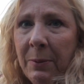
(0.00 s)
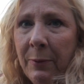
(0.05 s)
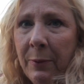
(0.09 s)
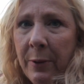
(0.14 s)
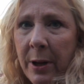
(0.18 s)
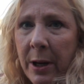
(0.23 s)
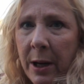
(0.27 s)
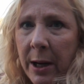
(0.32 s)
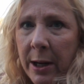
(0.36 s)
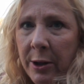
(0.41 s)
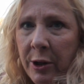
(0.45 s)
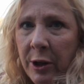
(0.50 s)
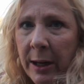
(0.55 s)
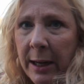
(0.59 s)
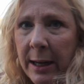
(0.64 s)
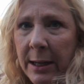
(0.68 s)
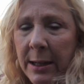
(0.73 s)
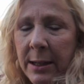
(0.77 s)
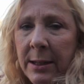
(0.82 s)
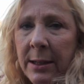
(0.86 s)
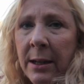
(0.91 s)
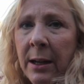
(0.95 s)
before you get
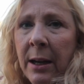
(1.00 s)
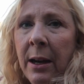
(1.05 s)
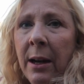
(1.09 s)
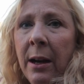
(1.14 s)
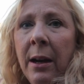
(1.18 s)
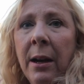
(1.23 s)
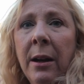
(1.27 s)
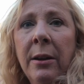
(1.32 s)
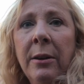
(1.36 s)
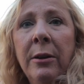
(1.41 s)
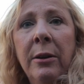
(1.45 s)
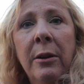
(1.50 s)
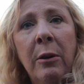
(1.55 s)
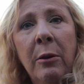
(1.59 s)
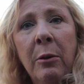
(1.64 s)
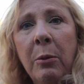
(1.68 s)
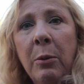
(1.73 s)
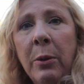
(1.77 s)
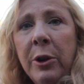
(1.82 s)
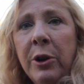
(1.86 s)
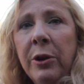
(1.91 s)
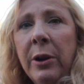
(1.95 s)
chickens.
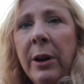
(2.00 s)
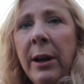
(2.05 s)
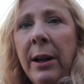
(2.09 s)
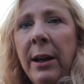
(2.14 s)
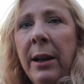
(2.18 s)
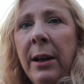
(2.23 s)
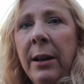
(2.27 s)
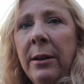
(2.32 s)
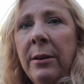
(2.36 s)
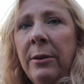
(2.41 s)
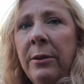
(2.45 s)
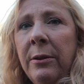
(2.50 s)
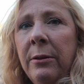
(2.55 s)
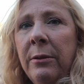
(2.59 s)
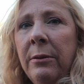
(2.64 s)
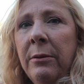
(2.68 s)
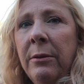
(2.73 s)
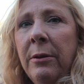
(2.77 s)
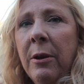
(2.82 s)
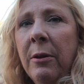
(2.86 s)
Know what you're getting into.